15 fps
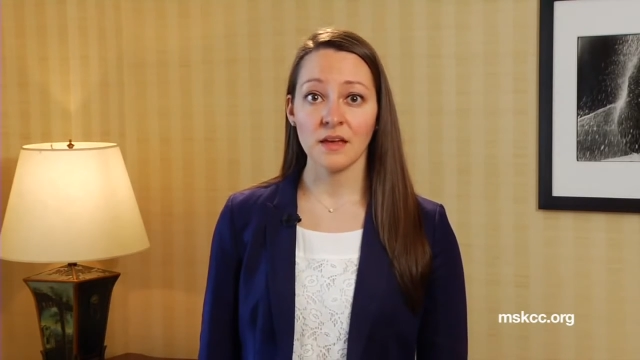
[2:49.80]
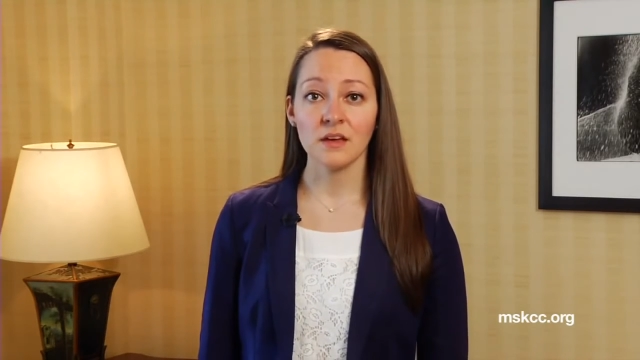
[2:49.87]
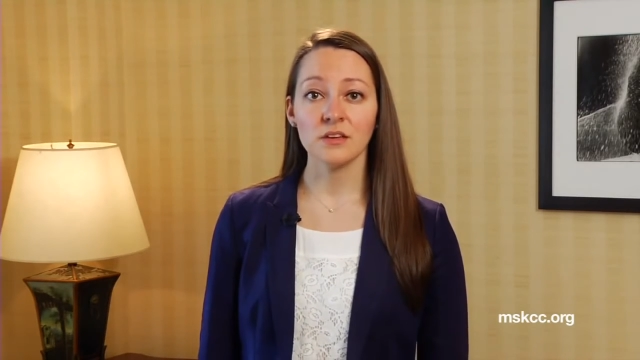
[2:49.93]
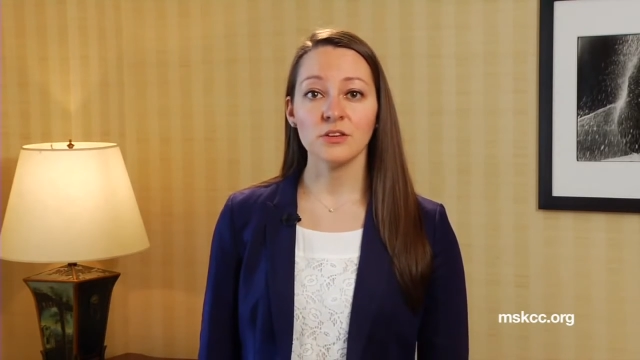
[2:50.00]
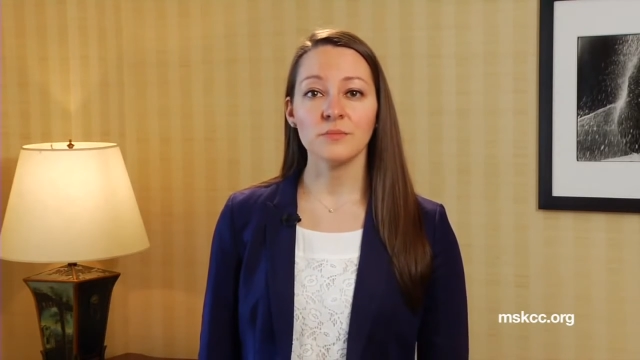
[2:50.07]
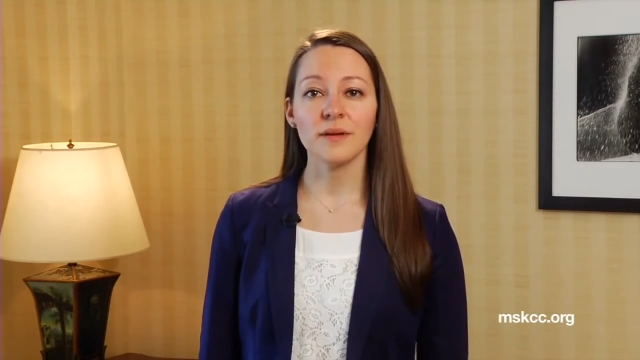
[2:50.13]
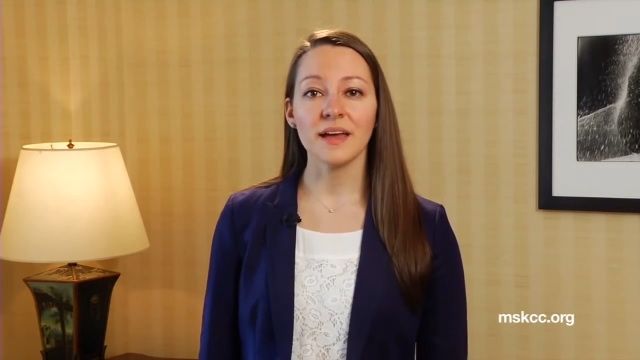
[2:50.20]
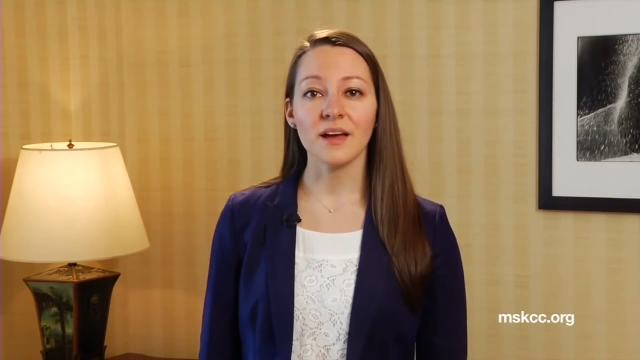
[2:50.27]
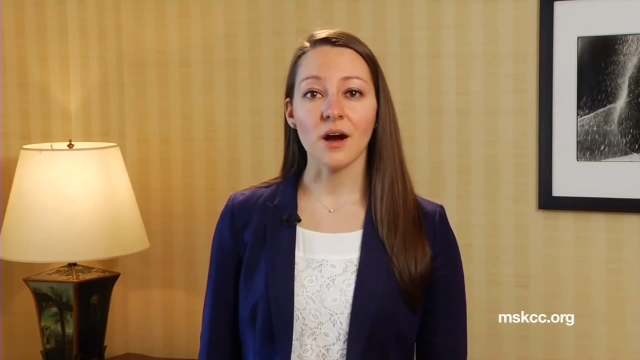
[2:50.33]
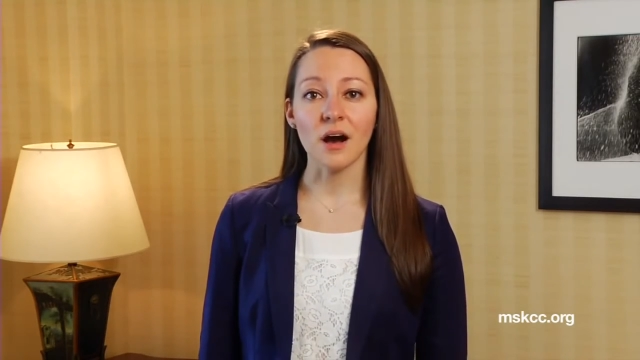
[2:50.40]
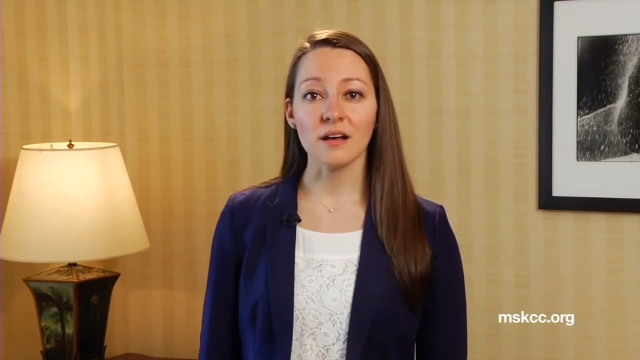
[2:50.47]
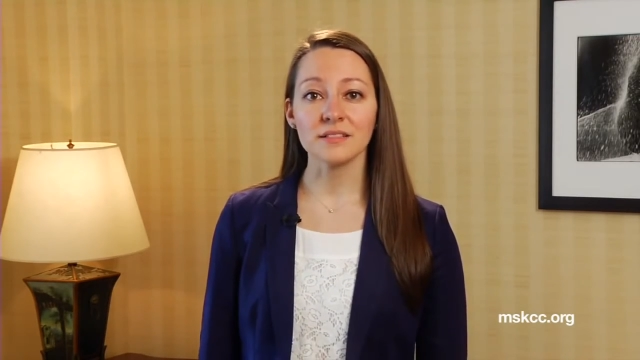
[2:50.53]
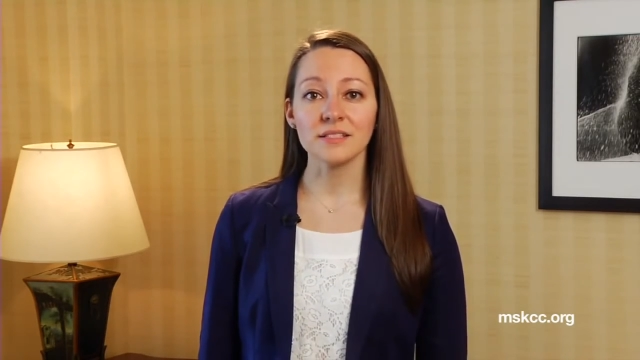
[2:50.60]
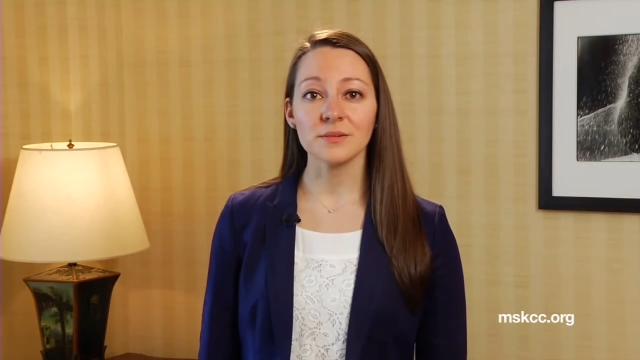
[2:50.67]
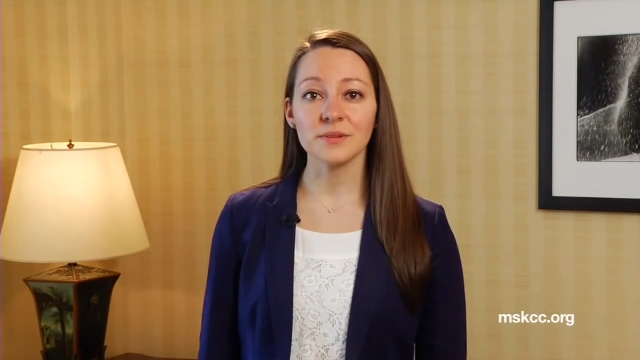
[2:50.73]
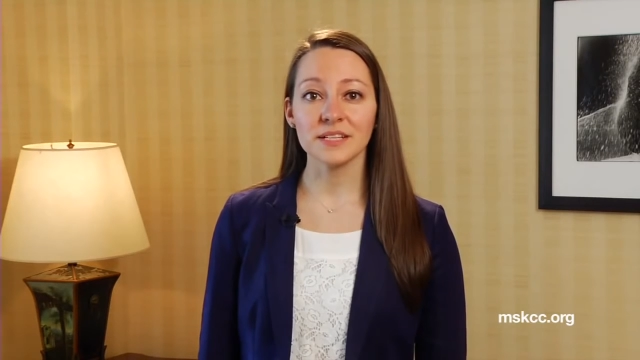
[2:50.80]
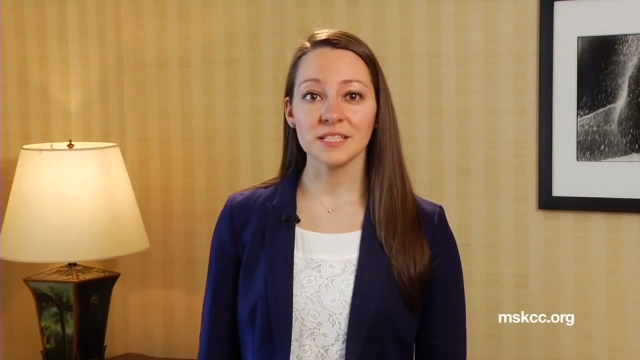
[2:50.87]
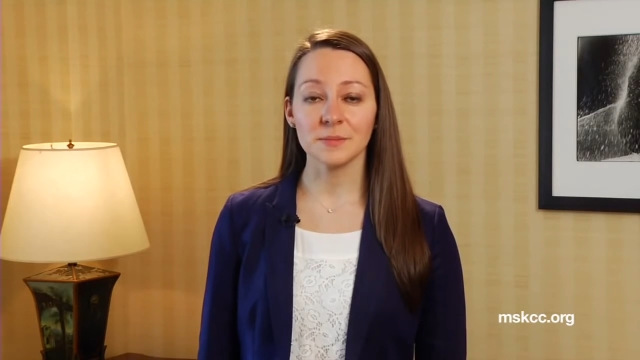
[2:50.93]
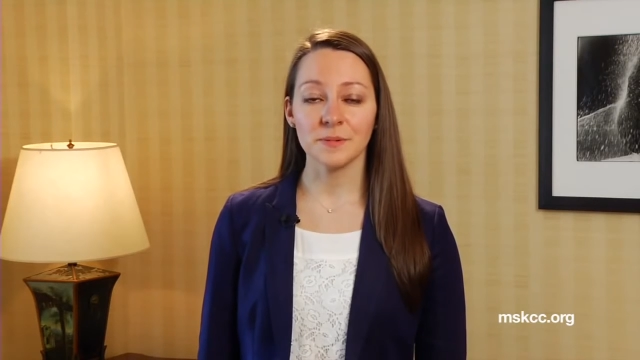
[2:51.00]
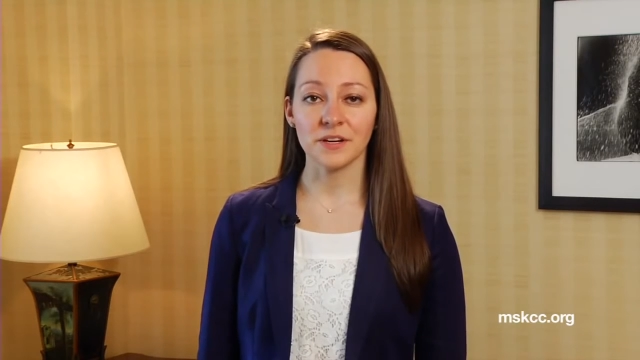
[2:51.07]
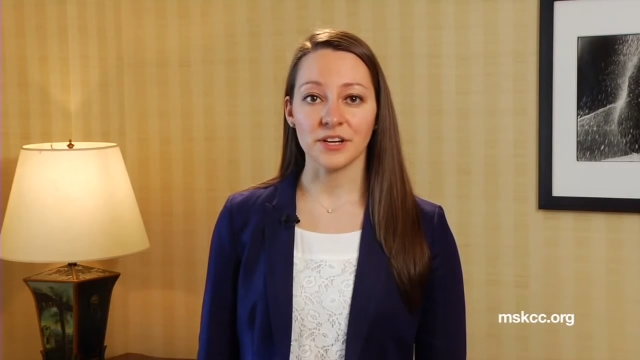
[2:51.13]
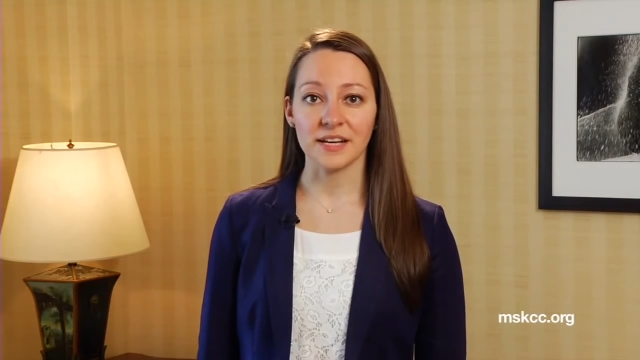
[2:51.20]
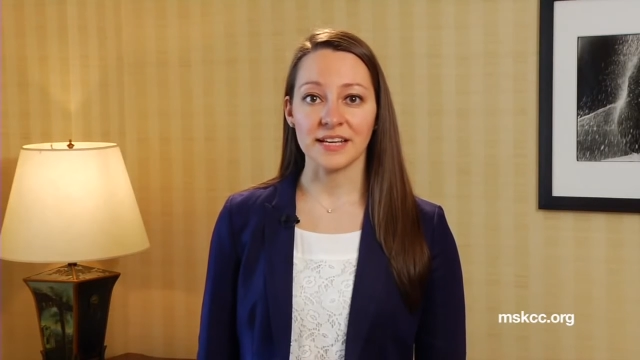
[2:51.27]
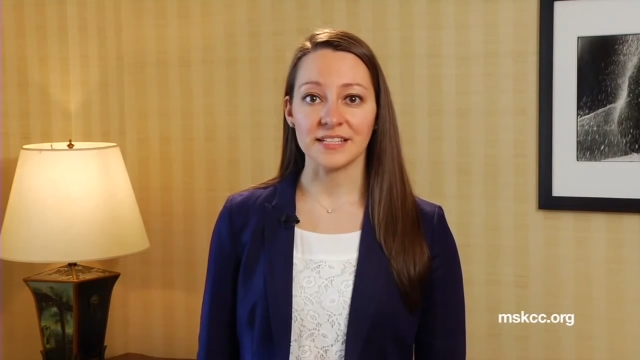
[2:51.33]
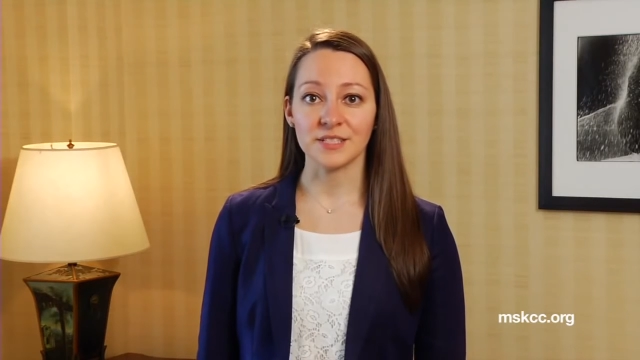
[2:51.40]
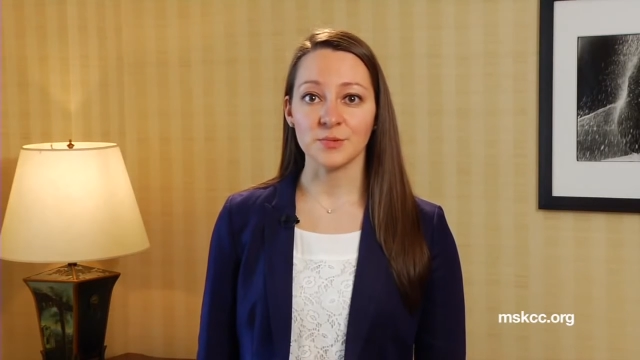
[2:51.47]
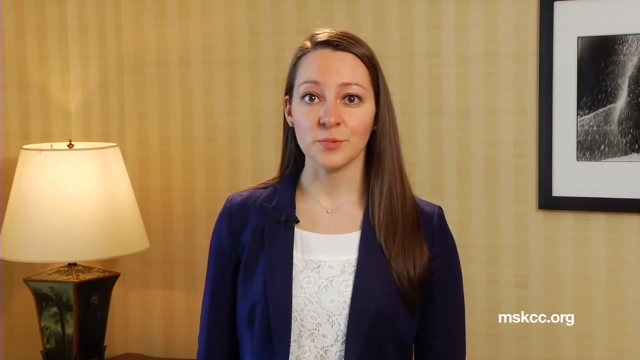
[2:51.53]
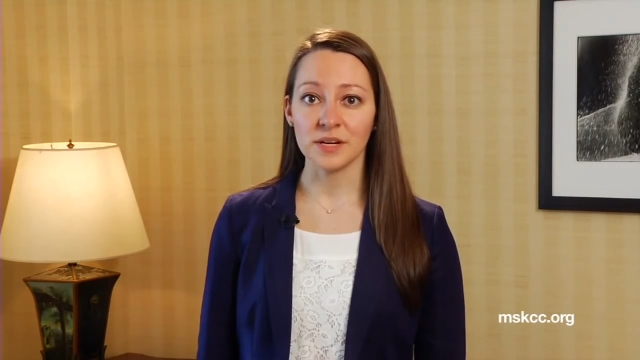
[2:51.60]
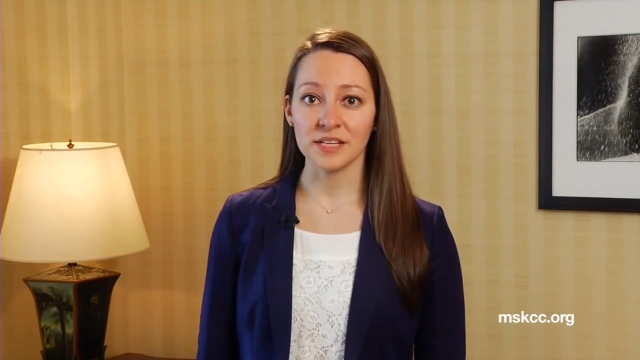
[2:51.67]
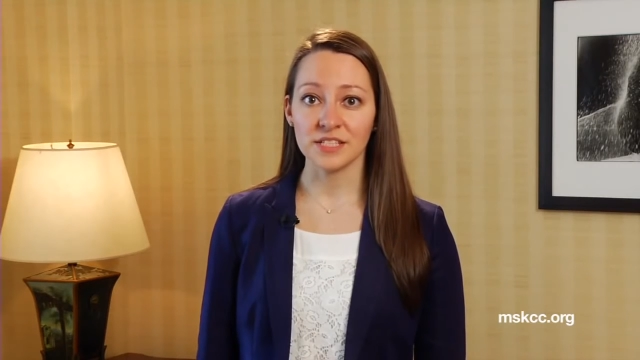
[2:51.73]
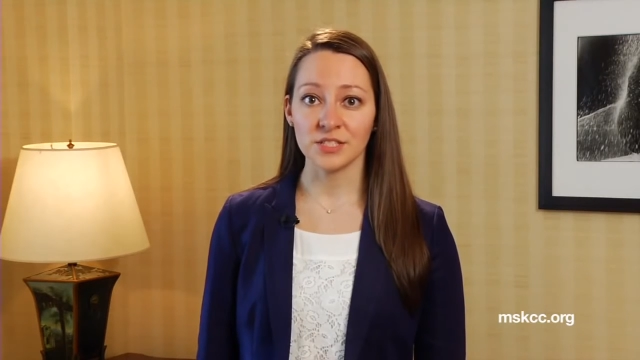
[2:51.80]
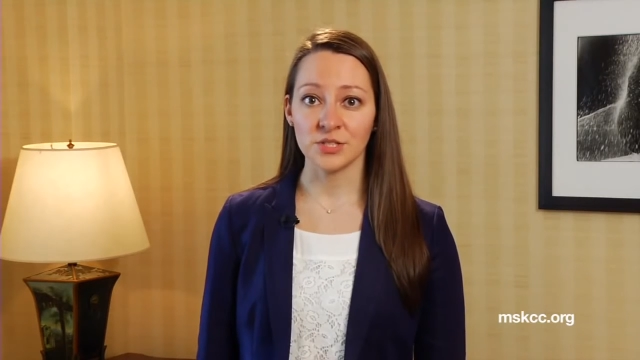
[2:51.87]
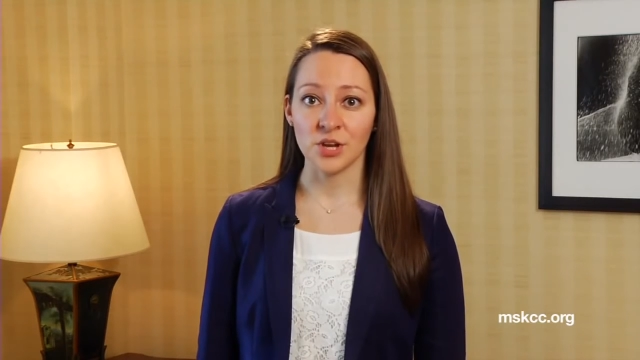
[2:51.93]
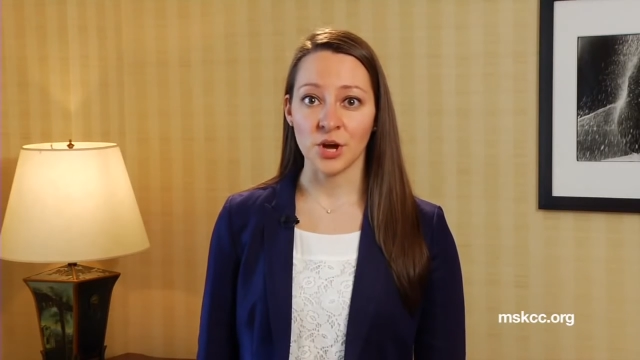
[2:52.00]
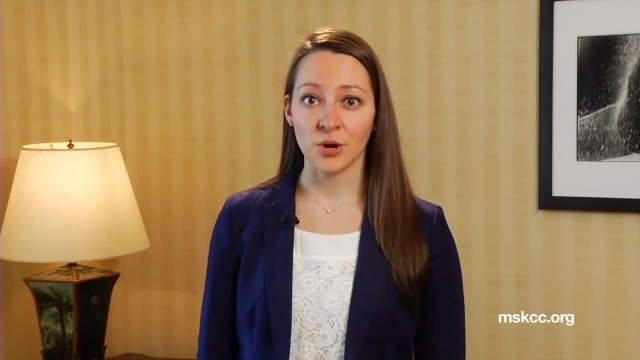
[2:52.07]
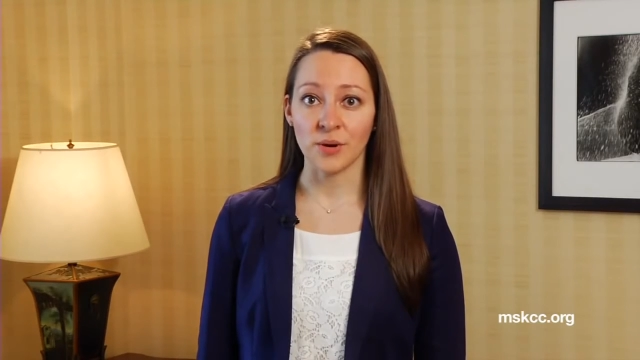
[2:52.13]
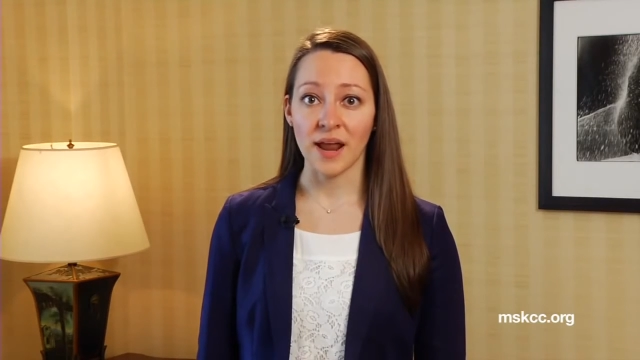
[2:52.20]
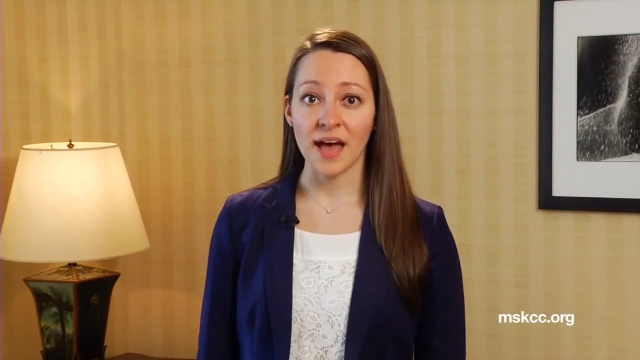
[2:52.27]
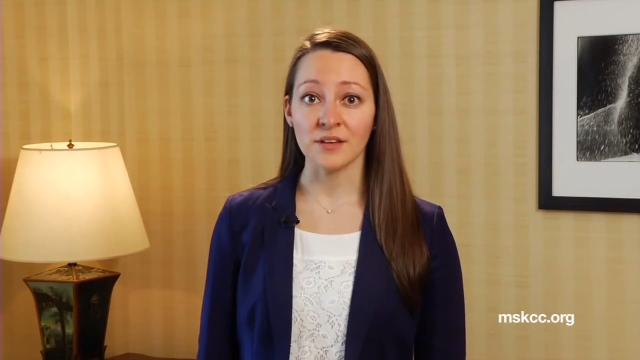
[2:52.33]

You may also experience what is known